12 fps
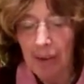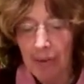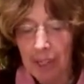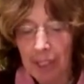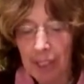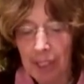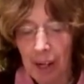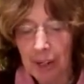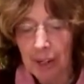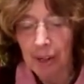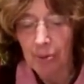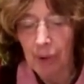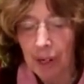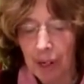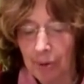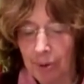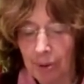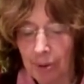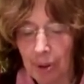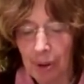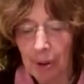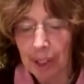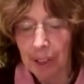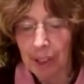is on the run for a
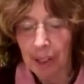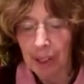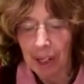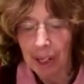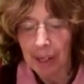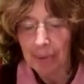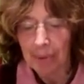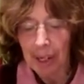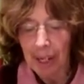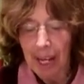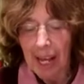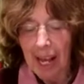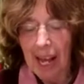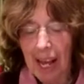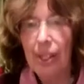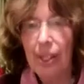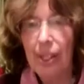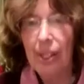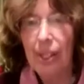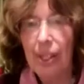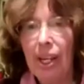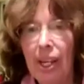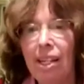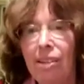long time. At the
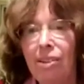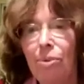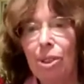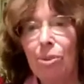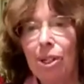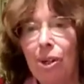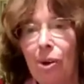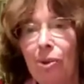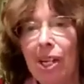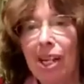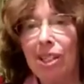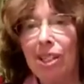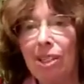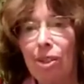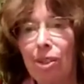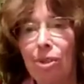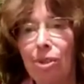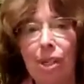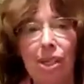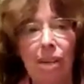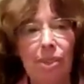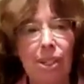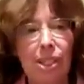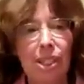end, as we know at the end of the story, David
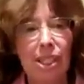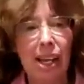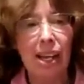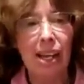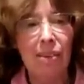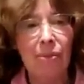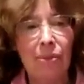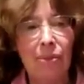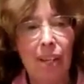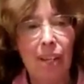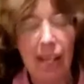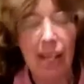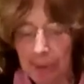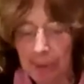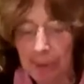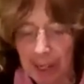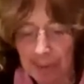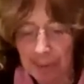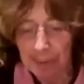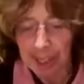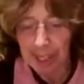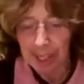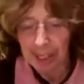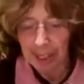is saved and he becomes
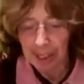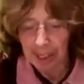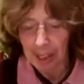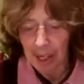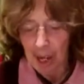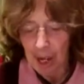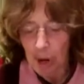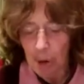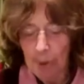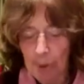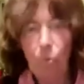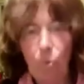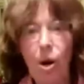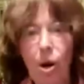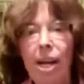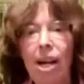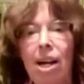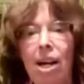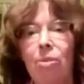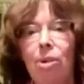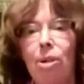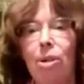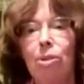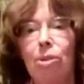king. But why
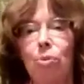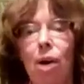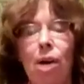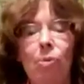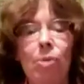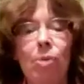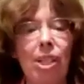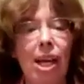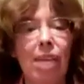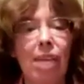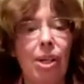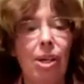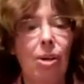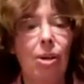arrows? Why was that the code?